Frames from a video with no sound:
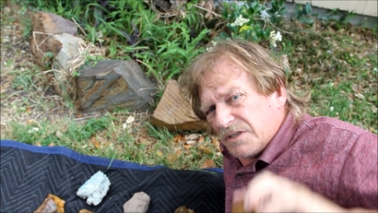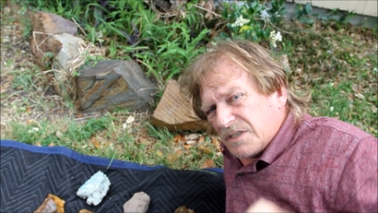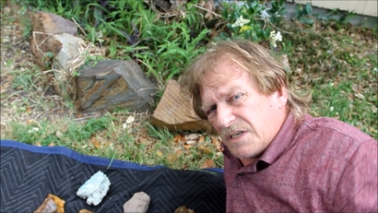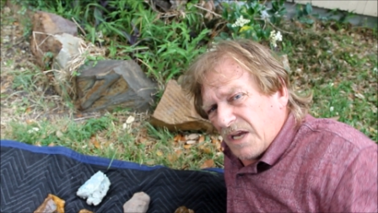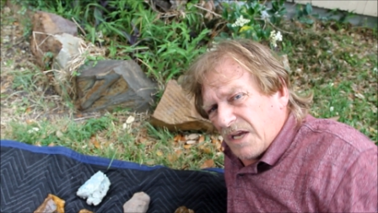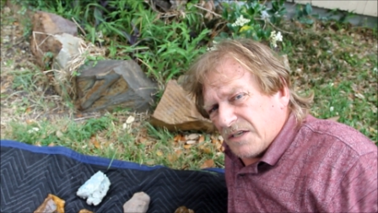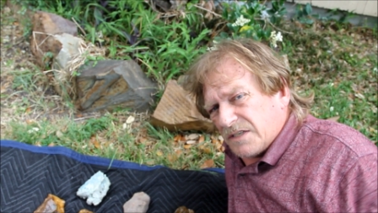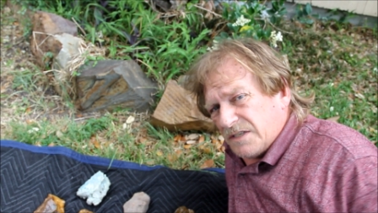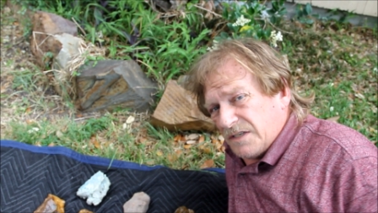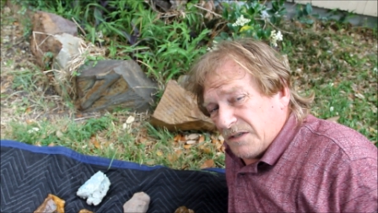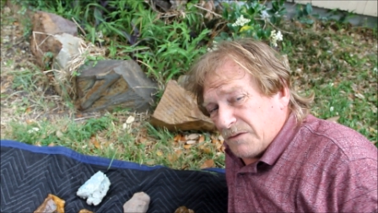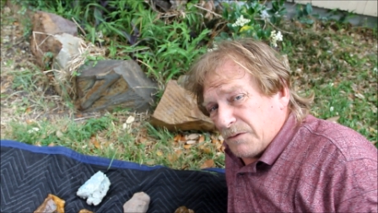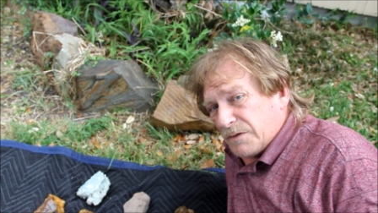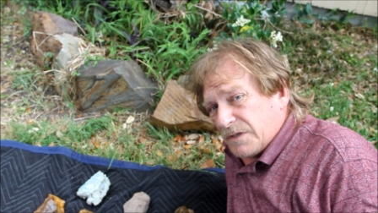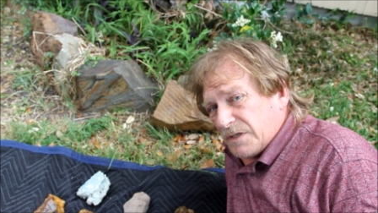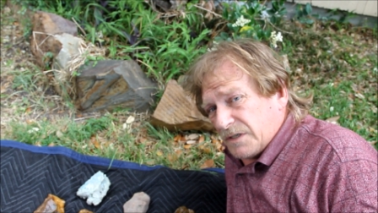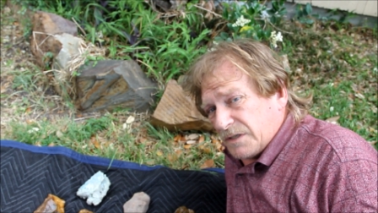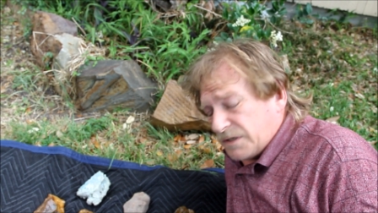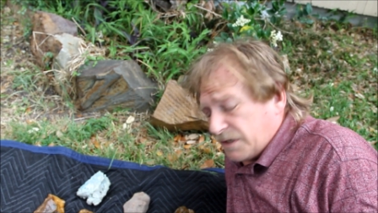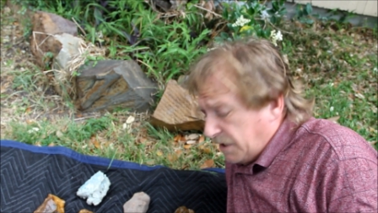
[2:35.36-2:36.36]
just guessing that's what
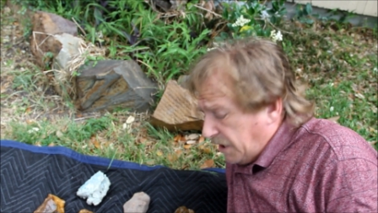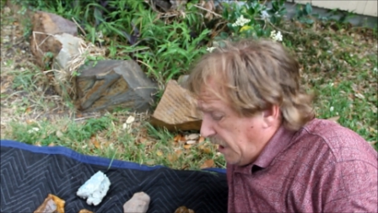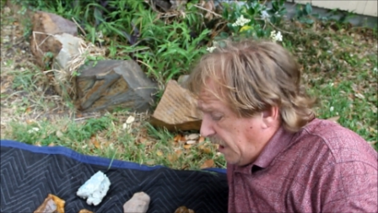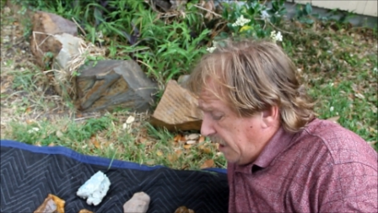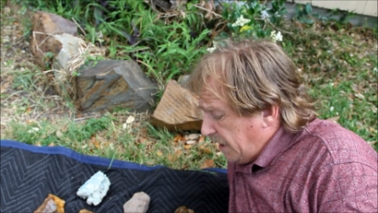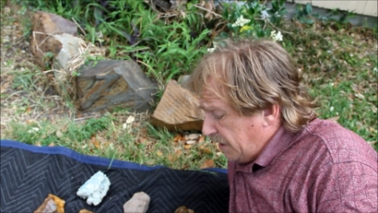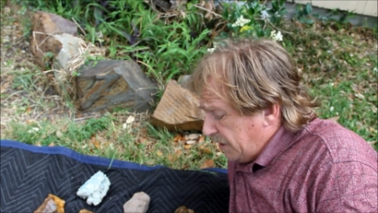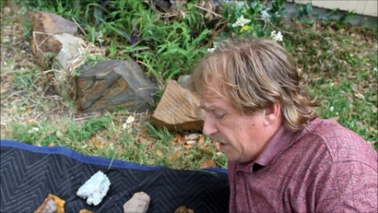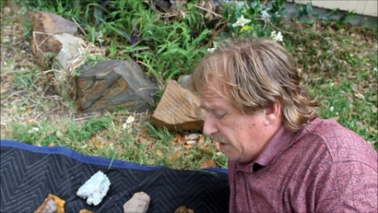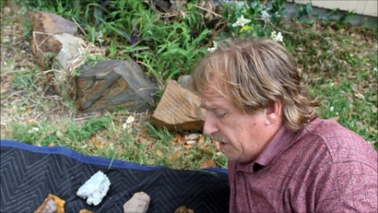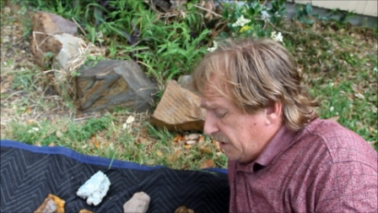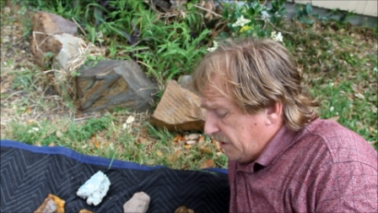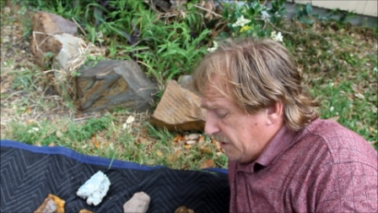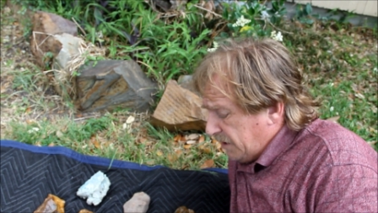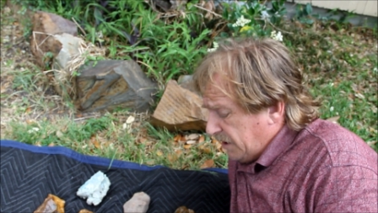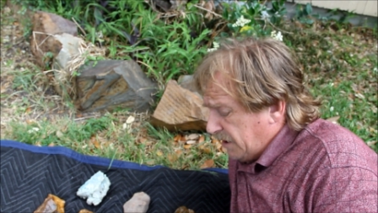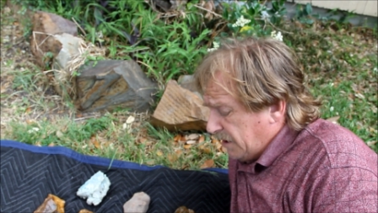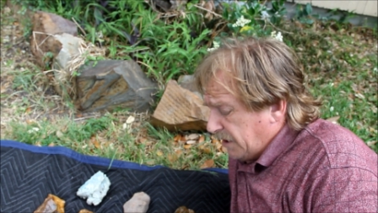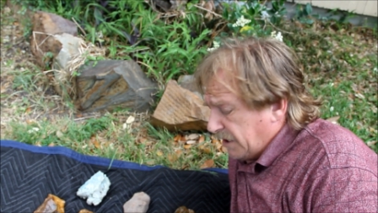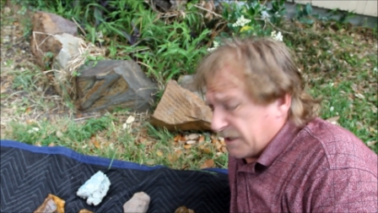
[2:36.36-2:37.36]
these uh, highly
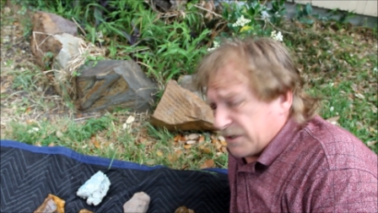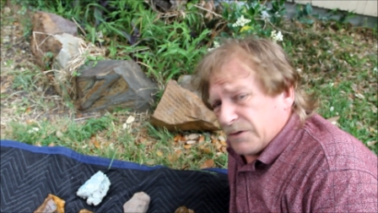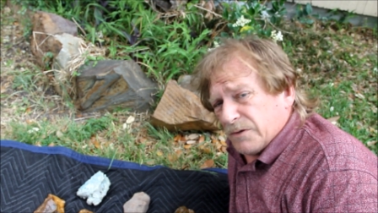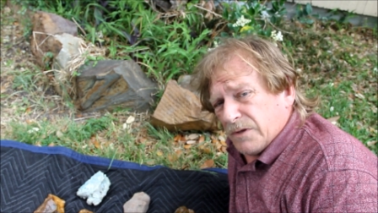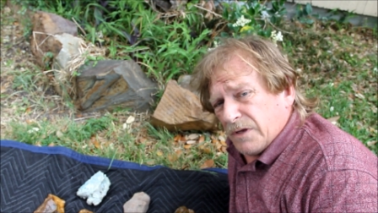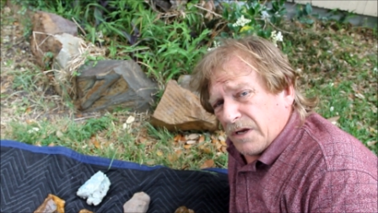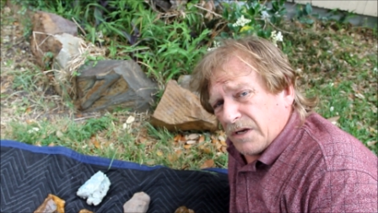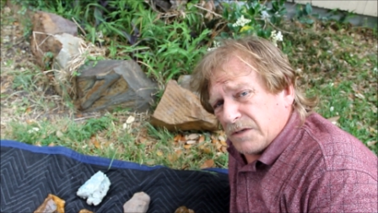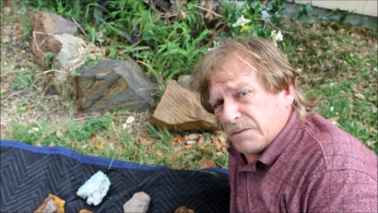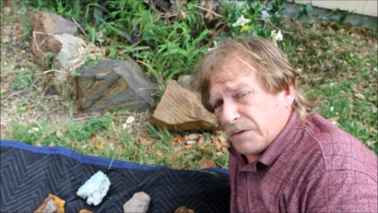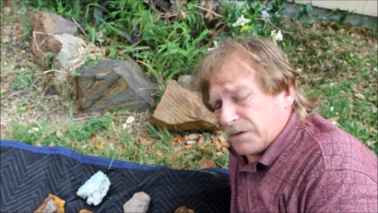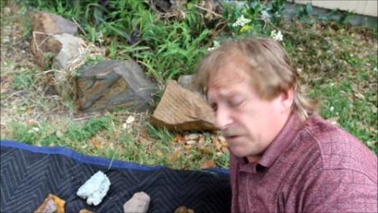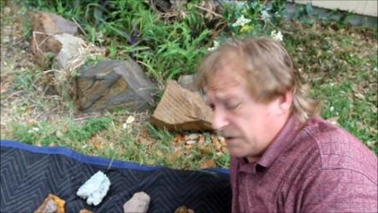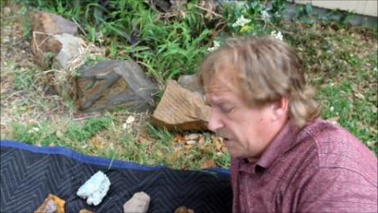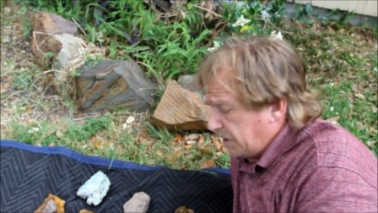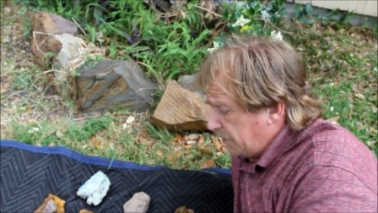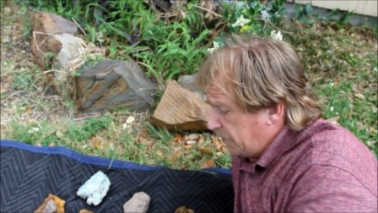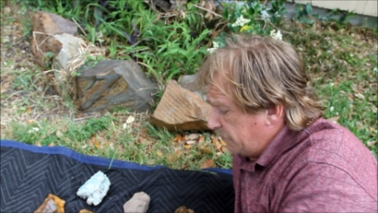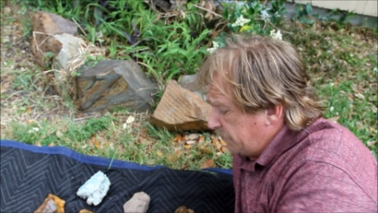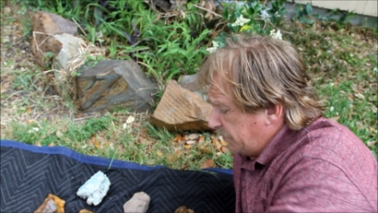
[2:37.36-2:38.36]
intellectual experts
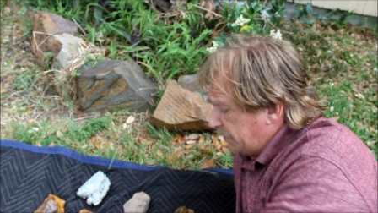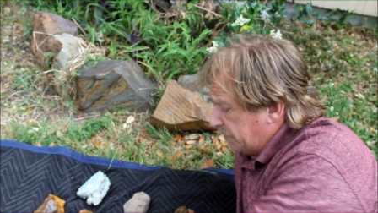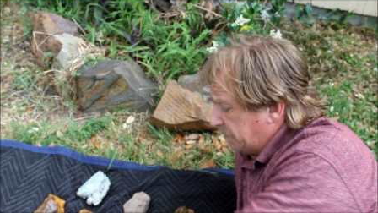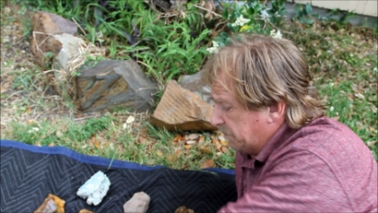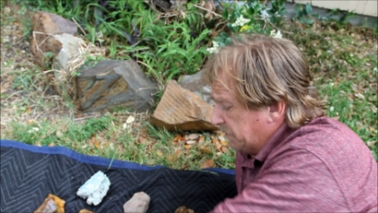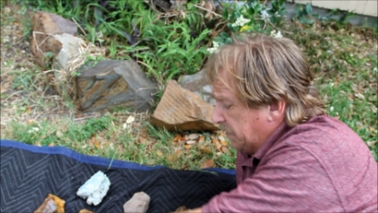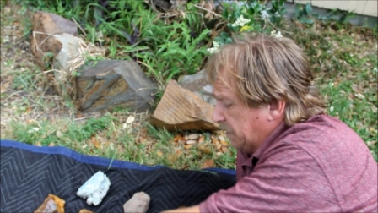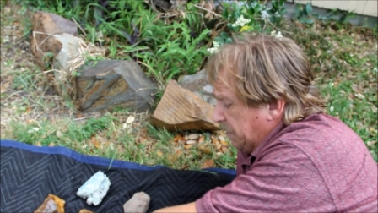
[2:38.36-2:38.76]
tell me